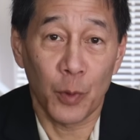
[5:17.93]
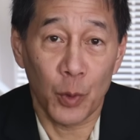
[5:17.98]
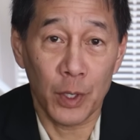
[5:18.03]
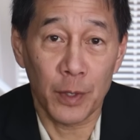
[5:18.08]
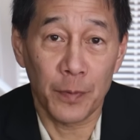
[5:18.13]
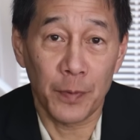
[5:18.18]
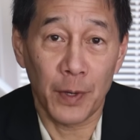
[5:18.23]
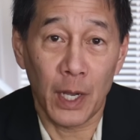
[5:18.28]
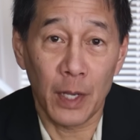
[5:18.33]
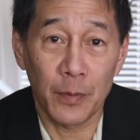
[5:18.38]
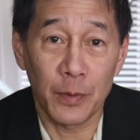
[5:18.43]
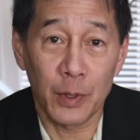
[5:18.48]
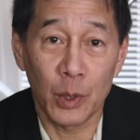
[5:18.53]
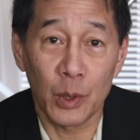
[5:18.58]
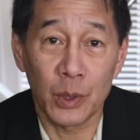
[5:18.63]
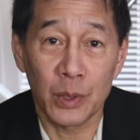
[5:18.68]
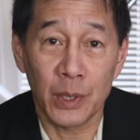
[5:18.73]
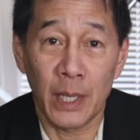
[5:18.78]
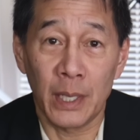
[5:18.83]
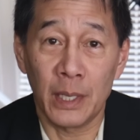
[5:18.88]
45
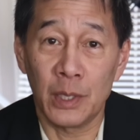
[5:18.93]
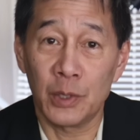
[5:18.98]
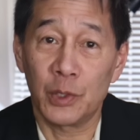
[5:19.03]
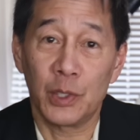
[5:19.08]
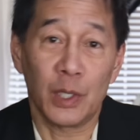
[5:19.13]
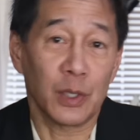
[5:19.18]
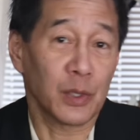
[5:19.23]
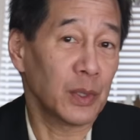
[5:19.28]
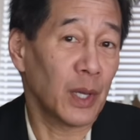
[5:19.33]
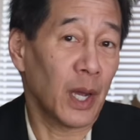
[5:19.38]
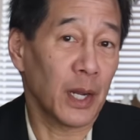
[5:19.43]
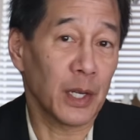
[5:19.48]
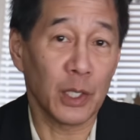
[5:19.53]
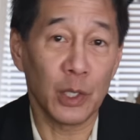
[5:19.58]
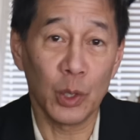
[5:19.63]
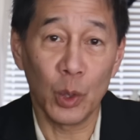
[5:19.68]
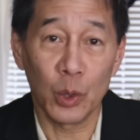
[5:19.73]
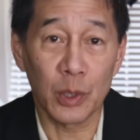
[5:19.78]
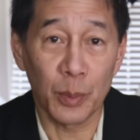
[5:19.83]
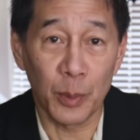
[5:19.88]
years and it's just not
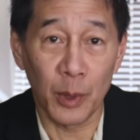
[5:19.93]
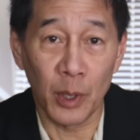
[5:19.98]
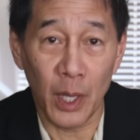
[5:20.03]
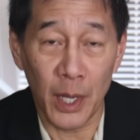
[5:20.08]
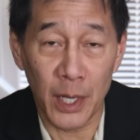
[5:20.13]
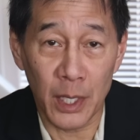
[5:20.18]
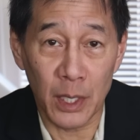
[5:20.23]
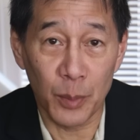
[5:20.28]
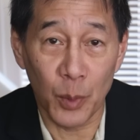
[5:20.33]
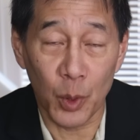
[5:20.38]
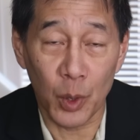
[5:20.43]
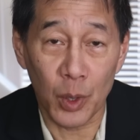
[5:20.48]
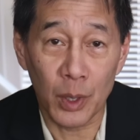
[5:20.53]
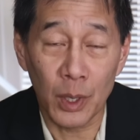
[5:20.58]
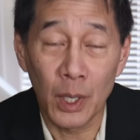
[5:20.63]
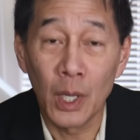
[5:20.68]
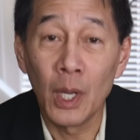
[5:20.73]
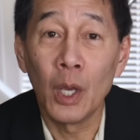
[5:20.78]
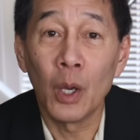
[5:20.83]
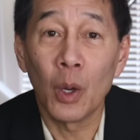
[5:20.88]
usable anymore,